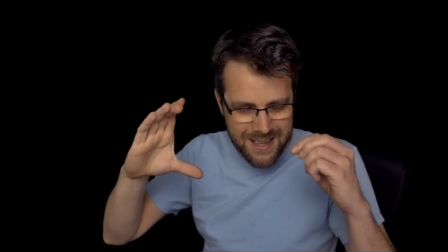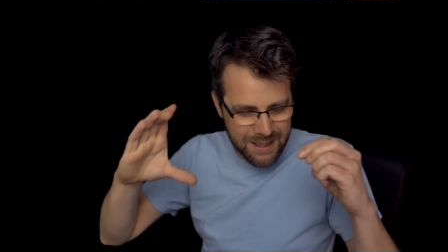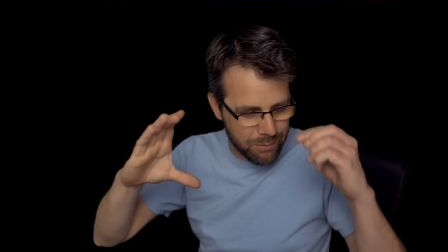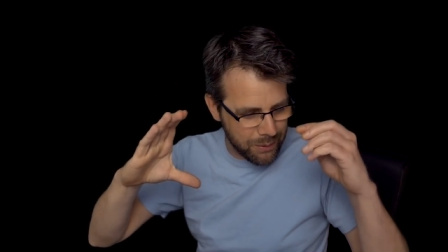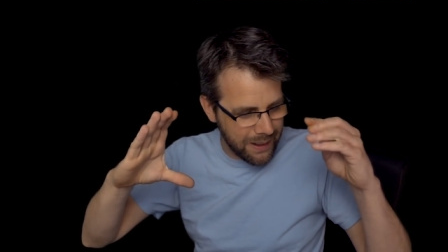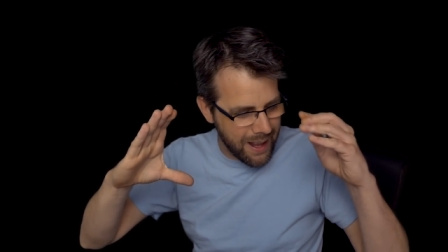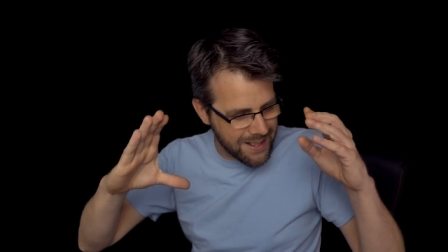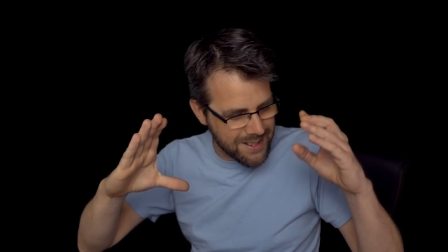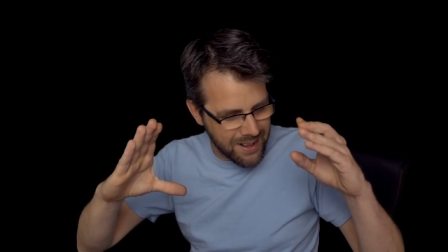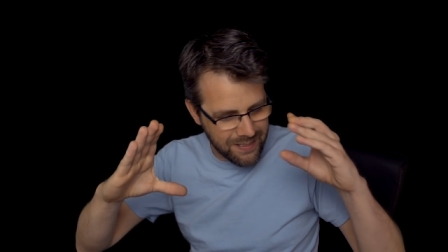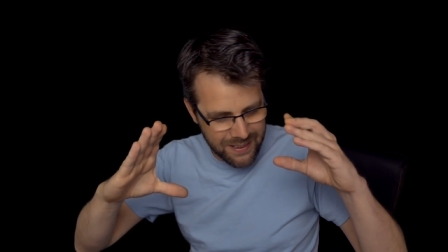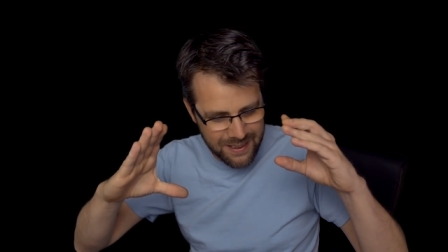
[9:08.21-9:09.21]
It relies
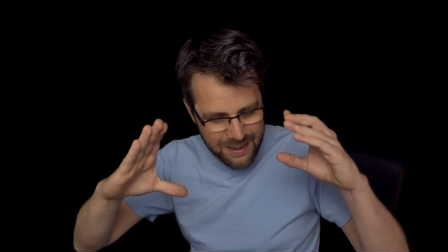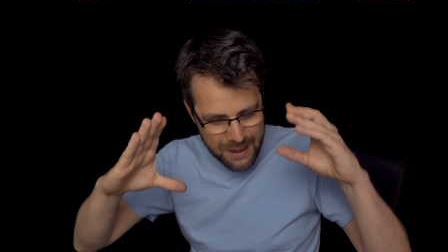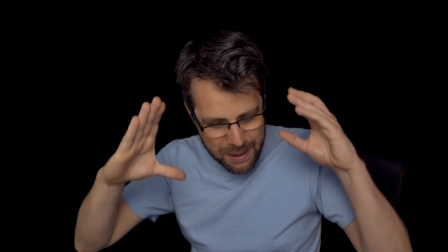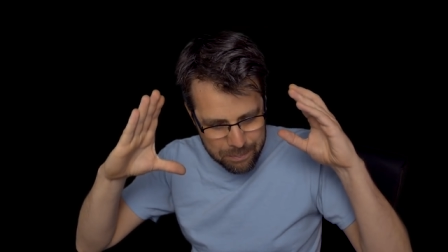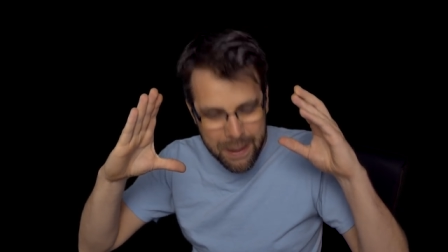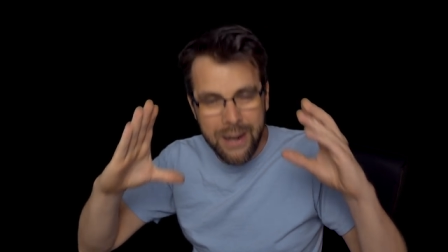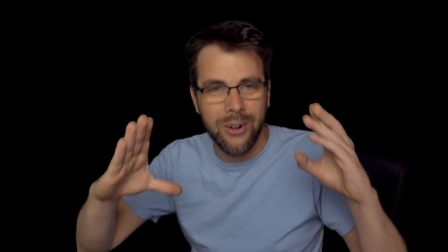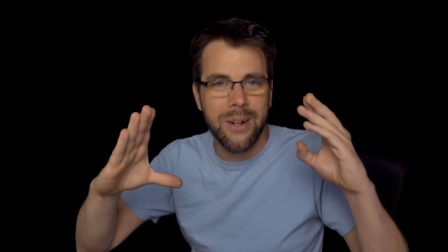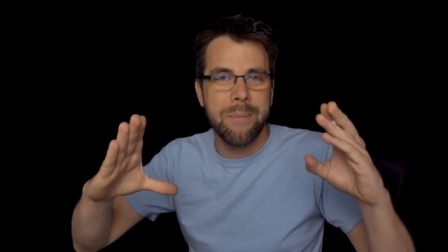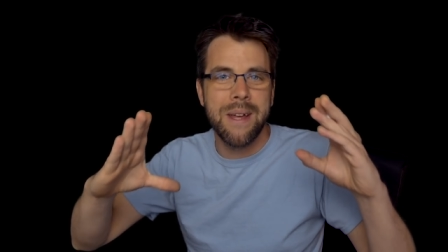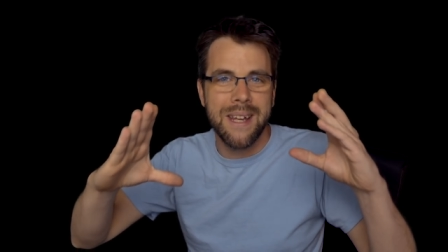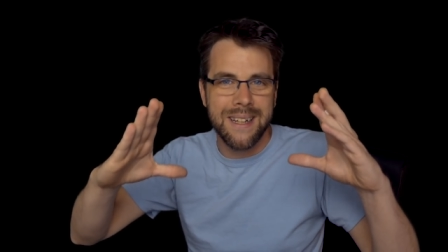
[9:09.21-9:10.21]
on that
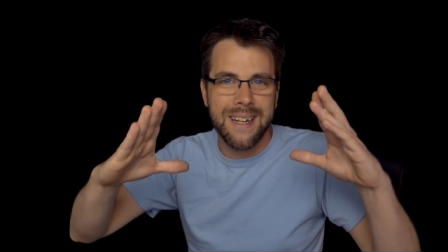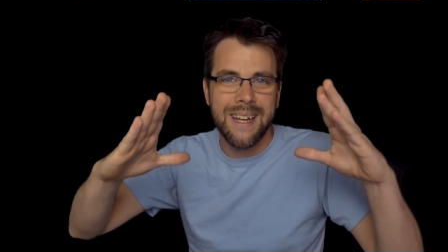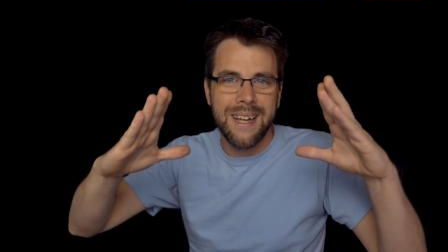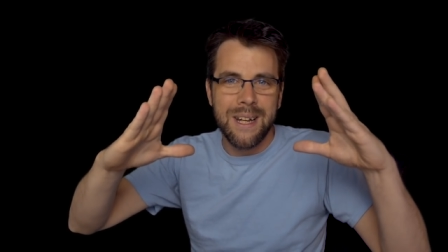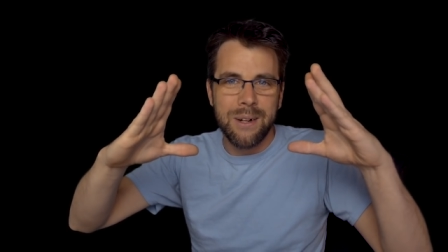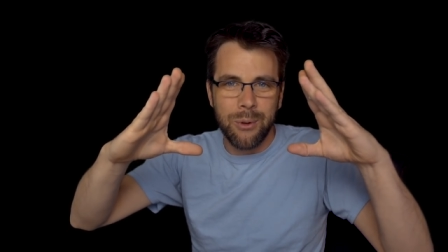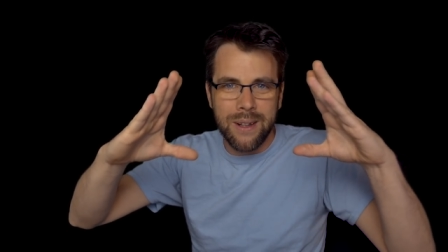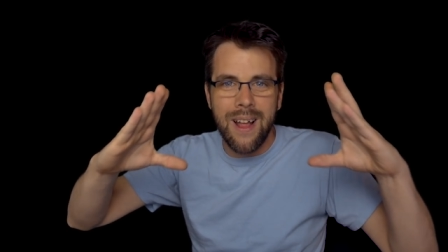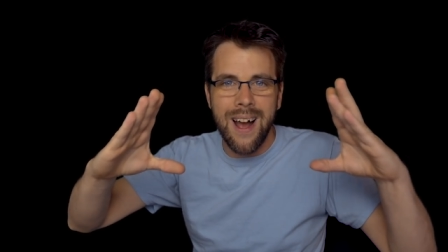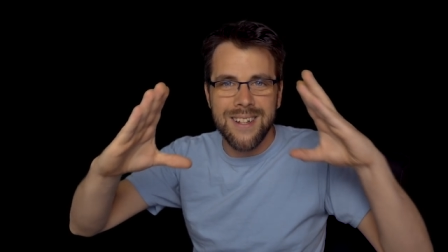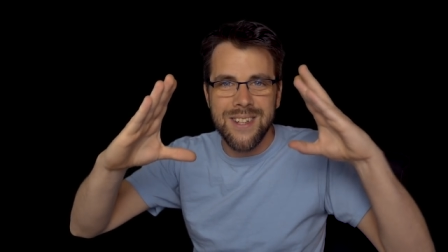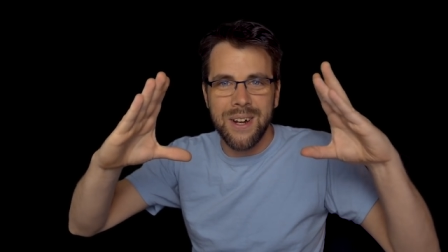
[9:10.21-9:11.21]
pyramid,
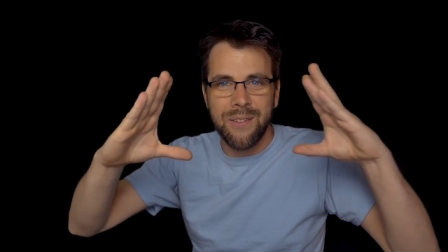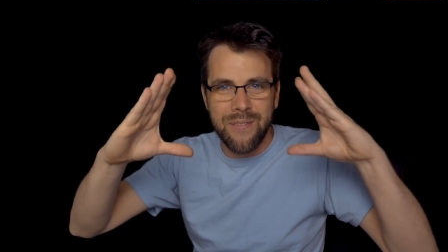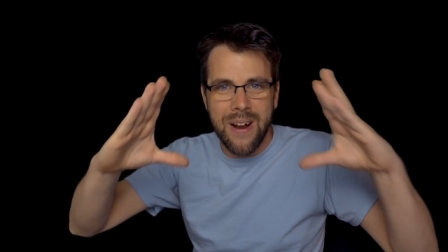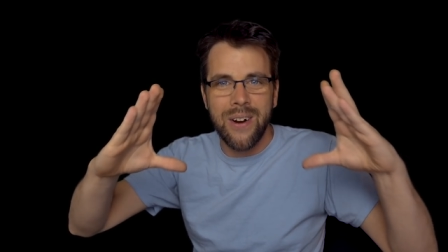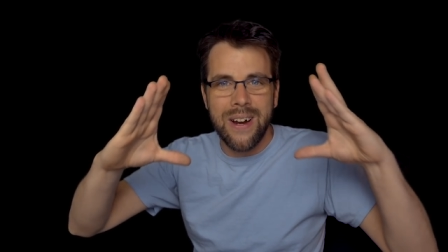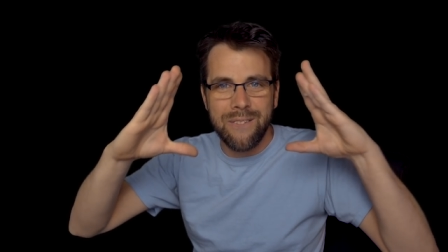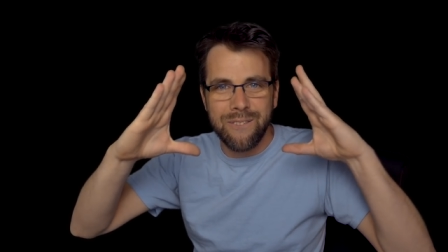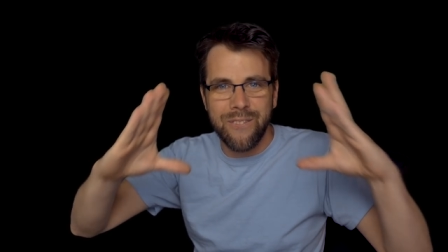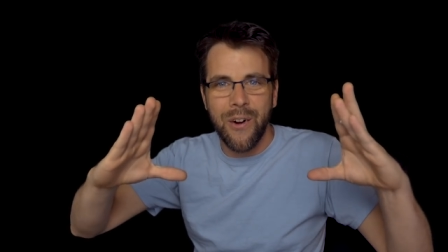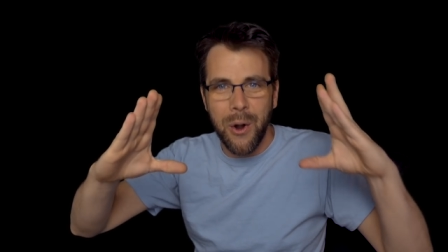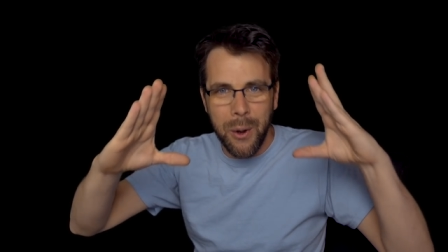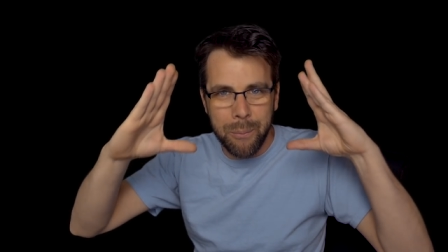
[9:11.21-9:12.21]
relies on a very
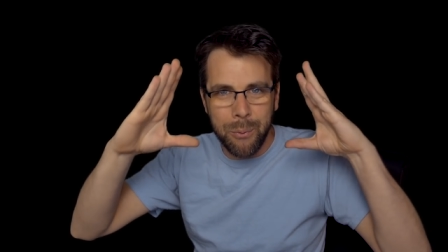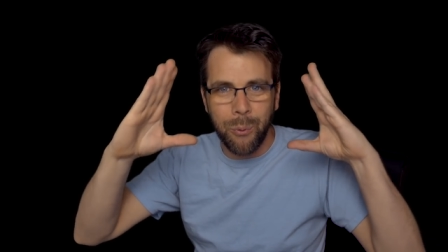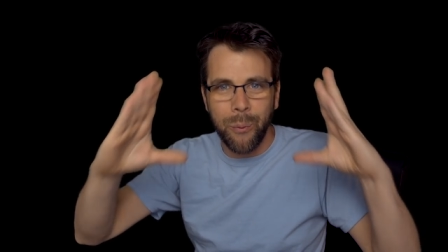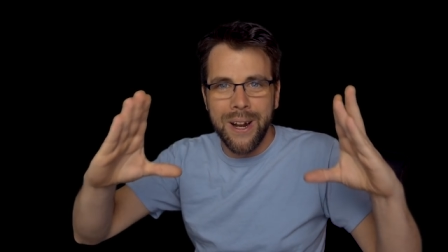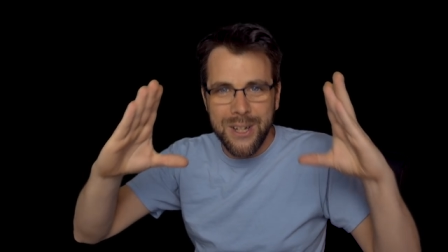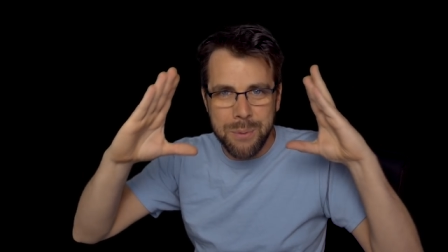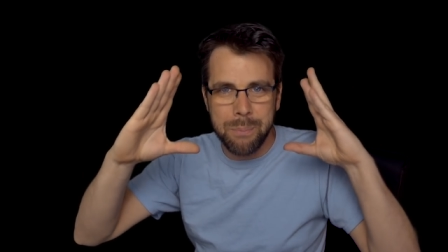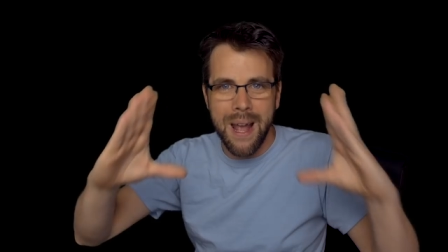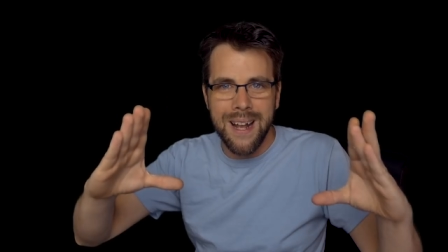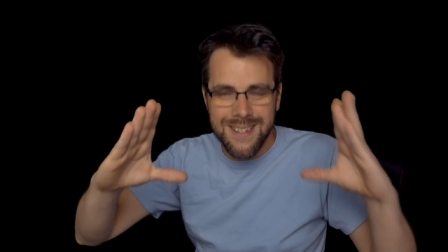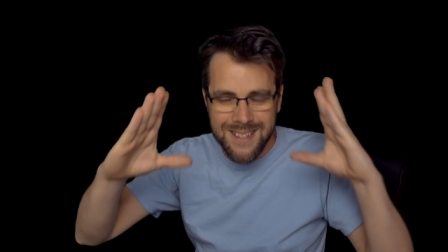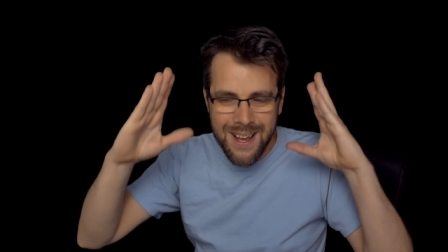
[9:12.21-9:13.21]
firm, rich
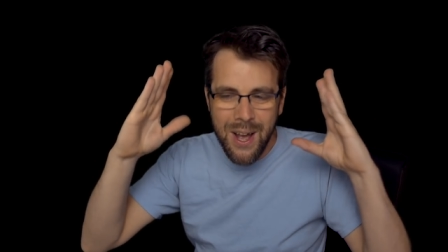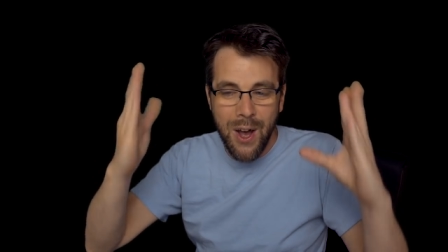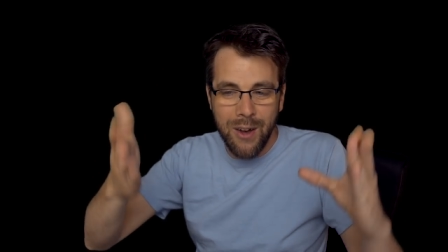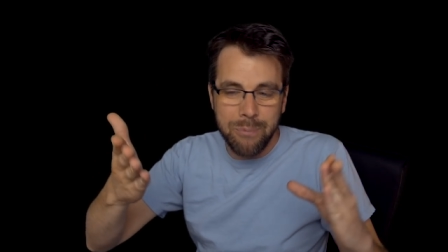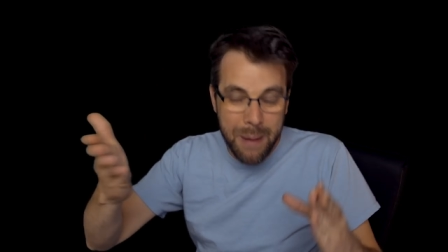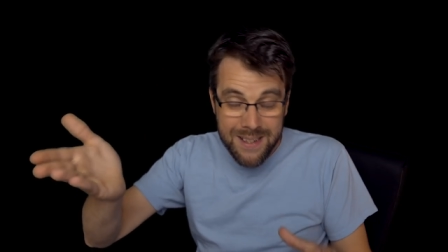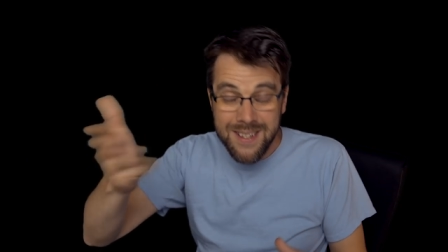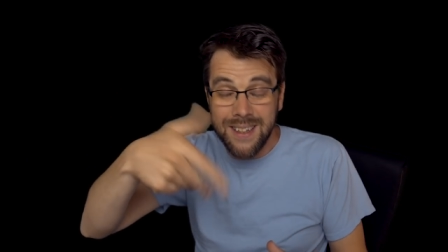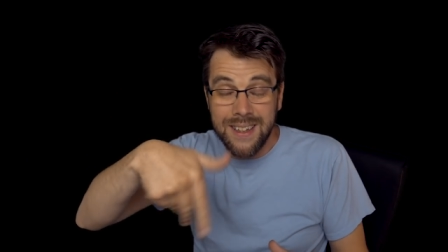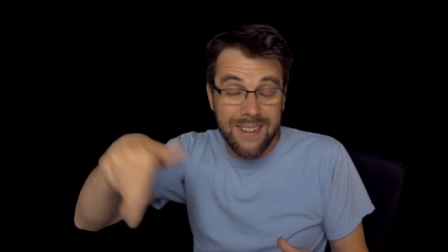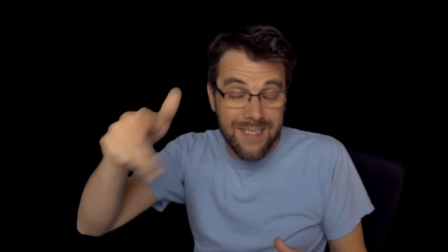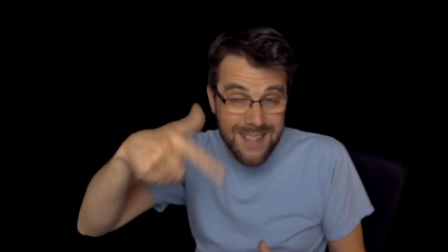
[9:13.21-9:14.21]
base of
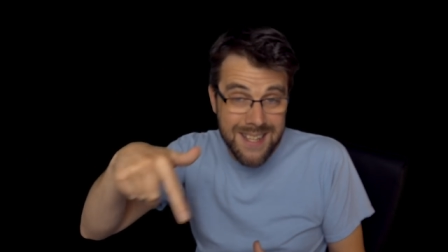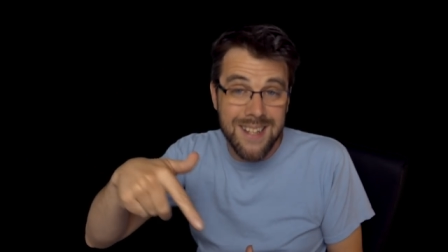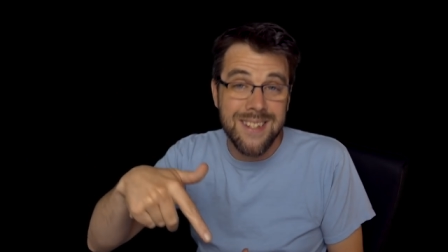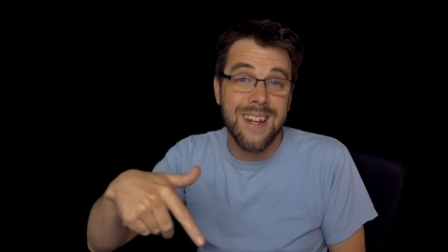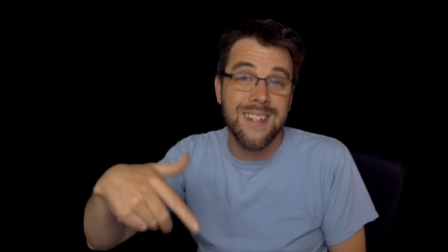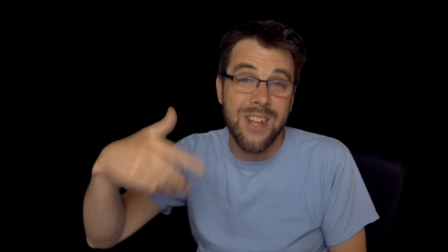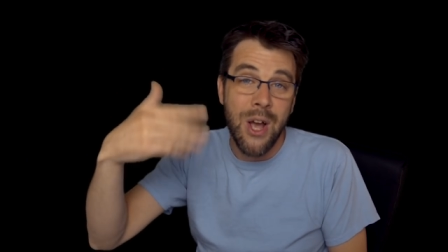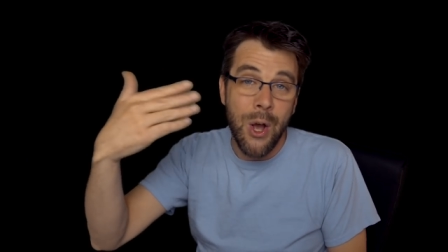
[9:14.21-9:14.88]
basically, in this instance,